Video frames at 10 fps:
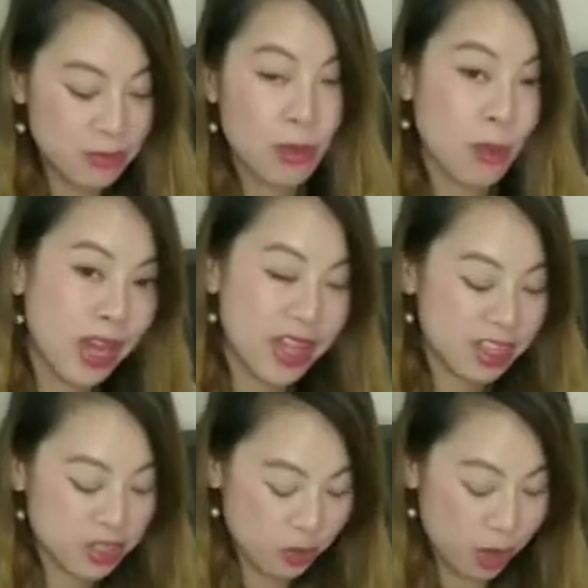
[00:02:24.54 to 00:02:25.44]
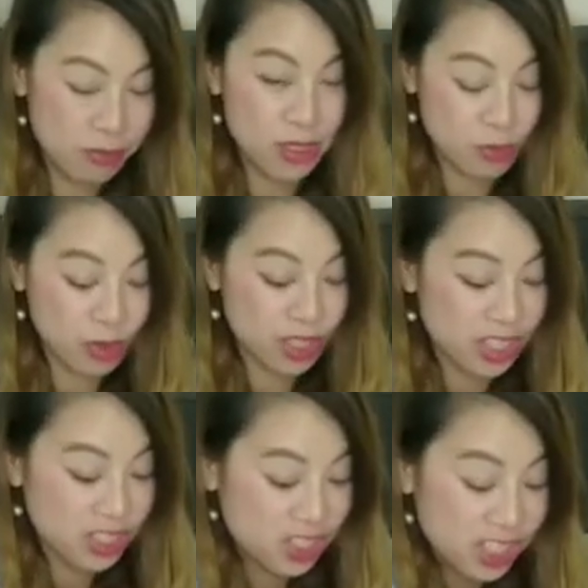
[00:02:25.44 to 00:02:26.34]
just beware the strap is
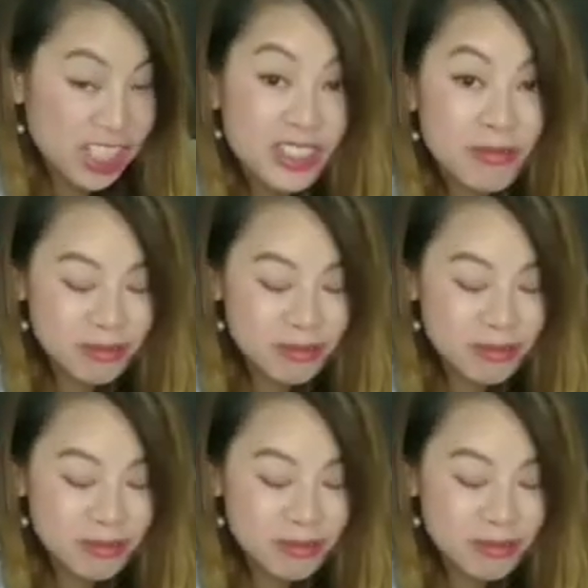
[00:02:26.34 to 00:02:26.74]
pretty shit.